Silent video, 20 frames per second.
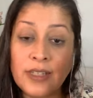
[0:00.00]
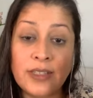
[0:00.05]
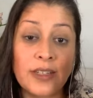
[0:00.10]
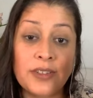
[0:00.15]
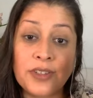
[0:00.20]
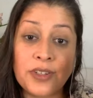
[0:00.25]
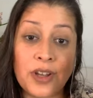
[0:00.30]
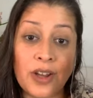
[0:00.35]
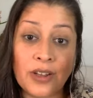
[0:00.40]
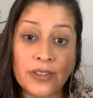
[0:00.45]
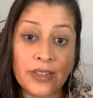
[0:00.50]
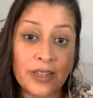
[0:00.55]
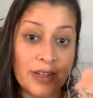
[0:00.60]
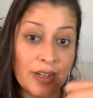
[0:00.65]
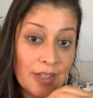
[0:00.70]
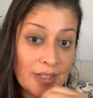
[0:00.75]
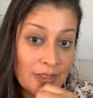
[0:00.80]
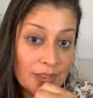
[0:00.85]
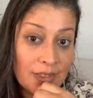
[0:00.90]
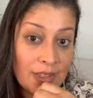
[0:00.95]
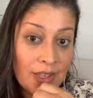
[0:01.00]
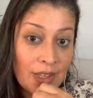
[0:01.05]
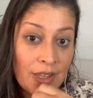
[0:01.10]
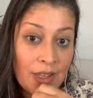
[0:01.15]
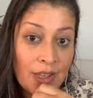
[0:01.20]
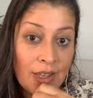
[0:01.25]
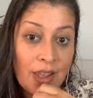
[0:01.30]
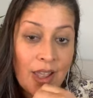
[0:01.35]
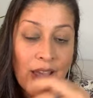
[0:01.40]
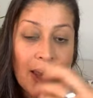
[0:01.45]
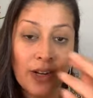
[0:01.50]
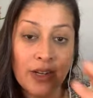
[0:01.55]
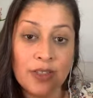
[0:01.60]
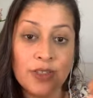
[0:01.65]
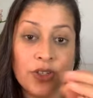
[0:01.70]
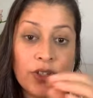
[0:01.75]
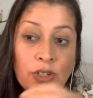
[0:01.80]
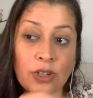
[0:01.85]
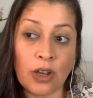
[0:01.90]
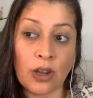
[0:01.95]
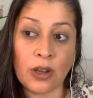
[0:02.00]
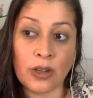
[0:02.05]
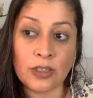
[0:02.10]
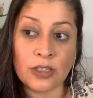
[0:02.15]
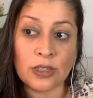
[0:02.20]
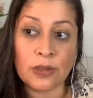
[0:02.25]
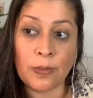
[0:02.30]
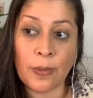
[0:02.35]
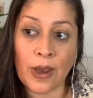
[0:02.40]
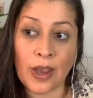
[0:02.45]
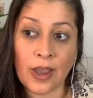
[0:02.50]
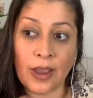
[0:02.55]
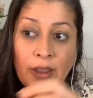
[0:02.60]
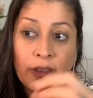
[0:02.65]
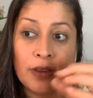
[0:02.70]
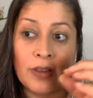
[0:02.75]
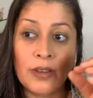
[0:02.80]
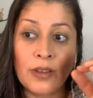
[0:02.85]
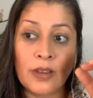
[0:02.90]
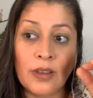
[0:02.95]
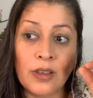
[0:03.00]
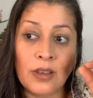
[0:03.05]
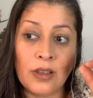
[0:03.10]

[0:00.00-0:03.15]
zinc doesn't cause headaches headaches are caused by